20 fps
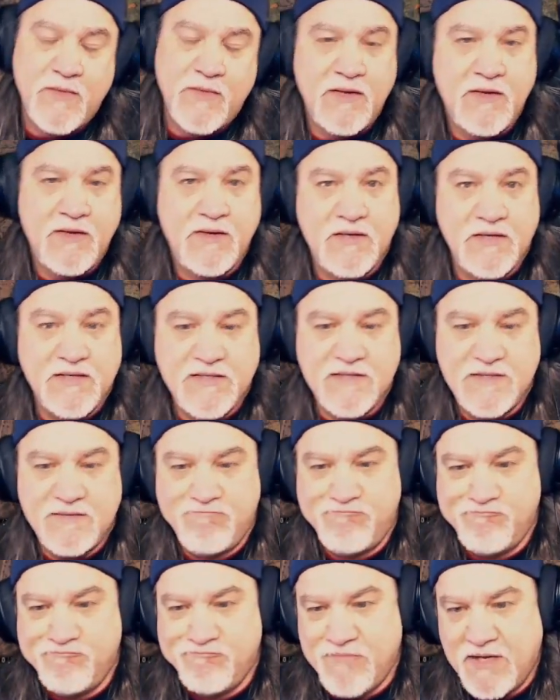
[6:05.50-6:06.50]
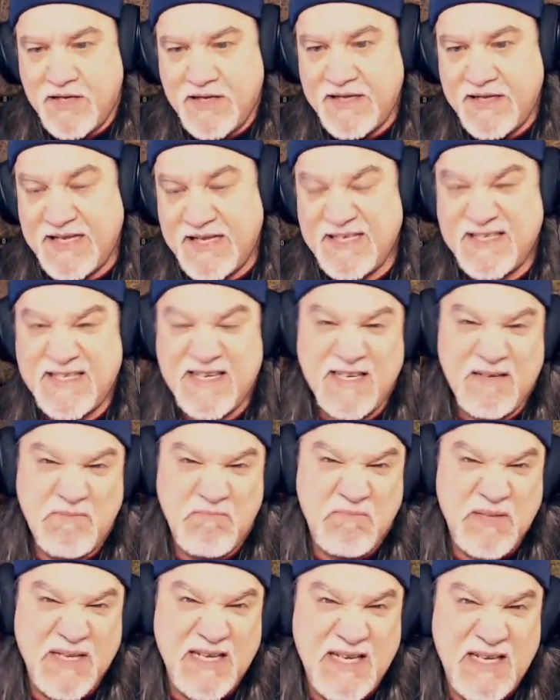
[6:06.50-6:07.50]
because is it
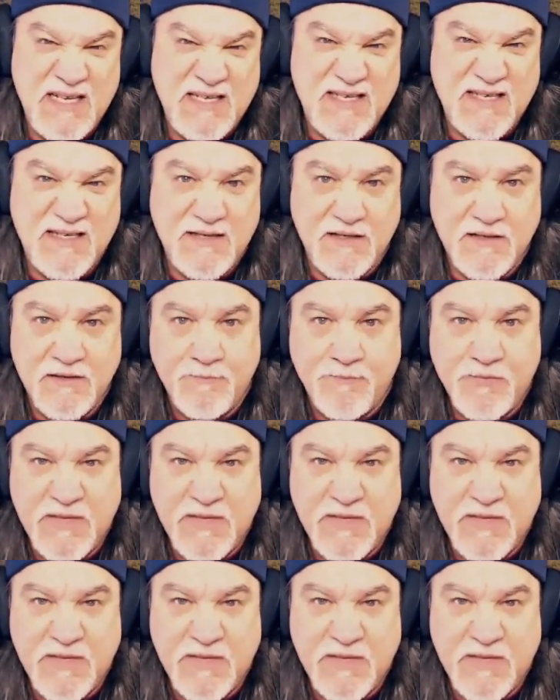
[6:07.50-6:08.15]
a beast?